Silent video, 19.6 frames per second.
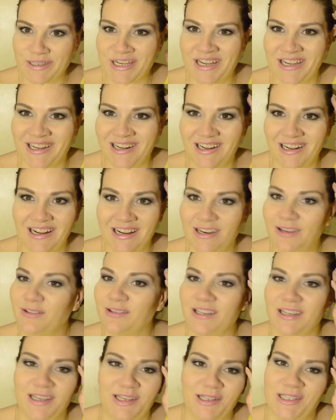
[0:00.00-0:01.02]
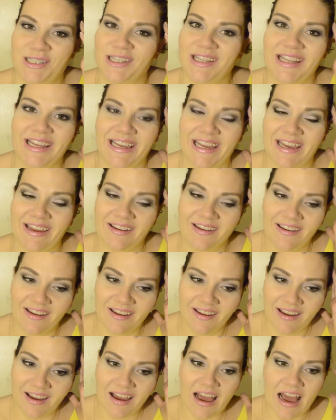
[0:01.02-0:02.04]
I don't think you should lick it.
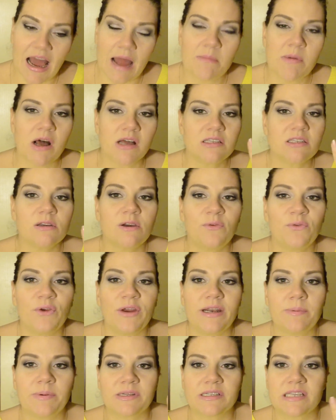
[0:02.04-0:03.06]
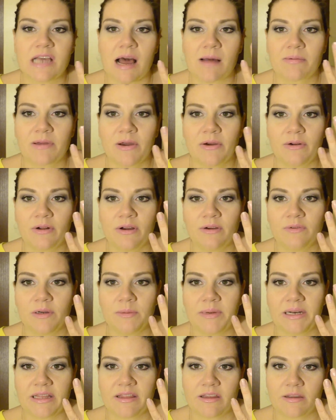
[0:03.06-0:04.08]
I'm also afraid to put a top coat over,
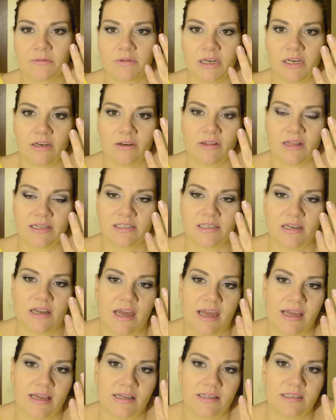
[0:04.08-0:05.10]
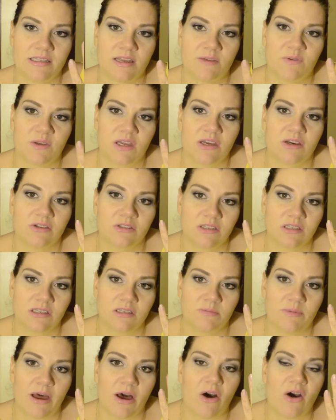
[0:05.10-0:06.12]
but I think I'm going to do that tonight and see if it kills the
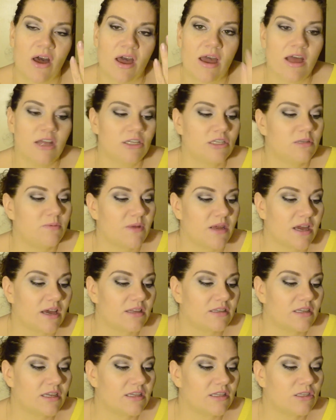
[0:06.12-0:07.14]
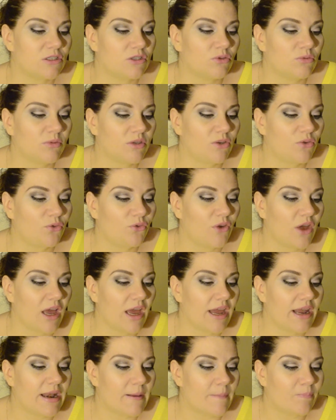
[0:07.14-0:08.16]
smell. Just because it's so much
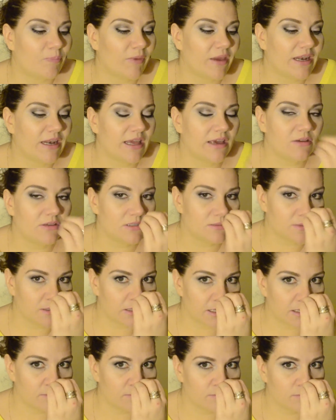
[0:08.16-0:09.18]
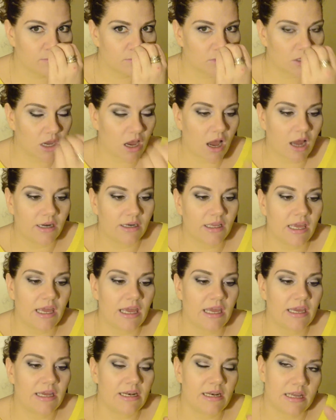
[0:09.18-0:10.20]
fun. My nails smell like cotton
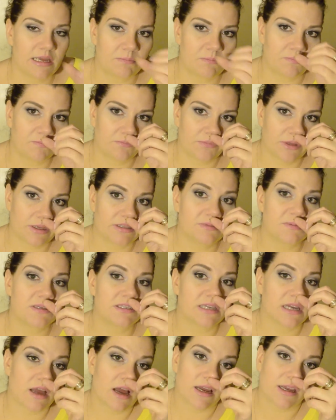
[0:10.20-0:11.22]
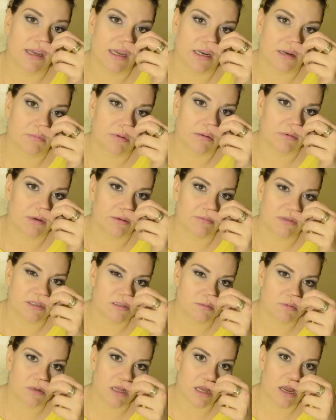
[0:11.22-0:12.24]
candy. It smells like cotton candy bubblegum. It does
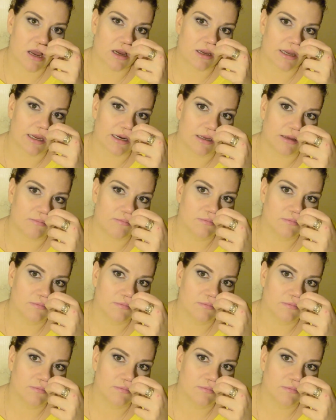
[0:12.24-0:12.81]
smell like cotton candy.